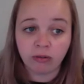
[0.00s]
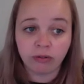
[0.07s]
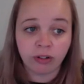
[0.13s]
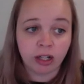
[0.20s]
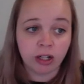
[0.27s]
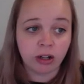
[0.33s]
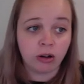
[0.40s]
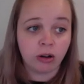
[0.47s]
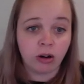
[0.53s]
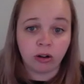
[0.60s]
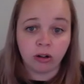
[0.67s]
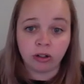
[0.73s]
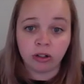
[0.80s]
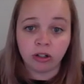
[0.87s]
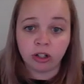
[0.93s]
video
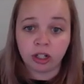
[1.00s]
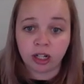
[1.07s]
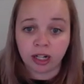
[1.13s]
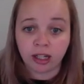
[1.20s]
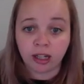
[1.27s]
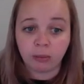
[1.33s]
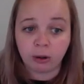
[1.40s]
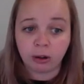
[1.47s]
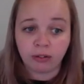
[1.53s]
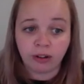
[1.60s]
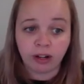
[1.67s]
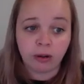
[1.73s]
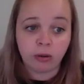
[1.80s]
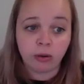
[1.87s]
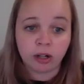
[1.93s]
on genetically
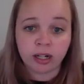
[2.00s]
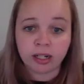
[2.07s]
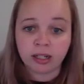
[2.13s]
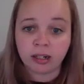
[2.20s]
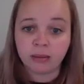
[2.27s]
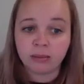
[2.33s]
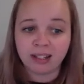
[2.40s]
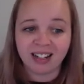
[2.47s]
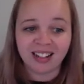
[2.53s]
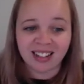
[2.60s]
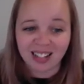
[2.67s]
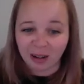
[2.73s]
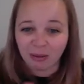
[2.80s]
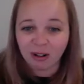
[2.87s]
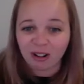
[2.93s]
modified organisms, and it
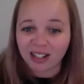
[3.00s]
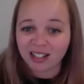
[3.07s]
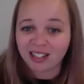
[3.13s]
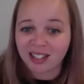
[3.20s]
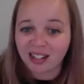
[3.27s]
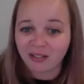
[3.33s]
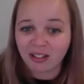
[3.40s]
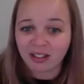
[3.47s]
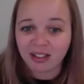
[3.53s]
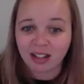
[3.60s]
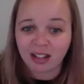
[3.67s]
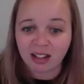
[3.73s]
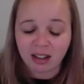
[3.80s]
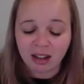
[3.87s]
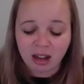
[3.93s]
summarizes
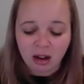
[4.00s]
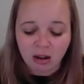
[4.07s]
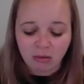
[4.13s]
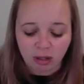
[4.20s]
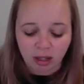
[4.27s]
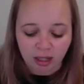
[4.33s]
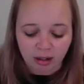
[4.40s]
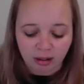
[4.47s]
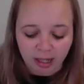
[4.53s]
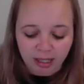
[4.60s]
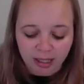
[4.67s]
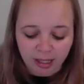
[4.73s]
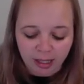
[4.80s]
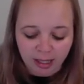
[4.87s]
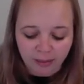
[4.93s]
everything really
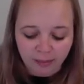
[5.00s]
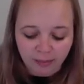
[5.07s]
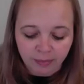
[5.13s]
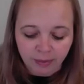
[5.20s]
nicely.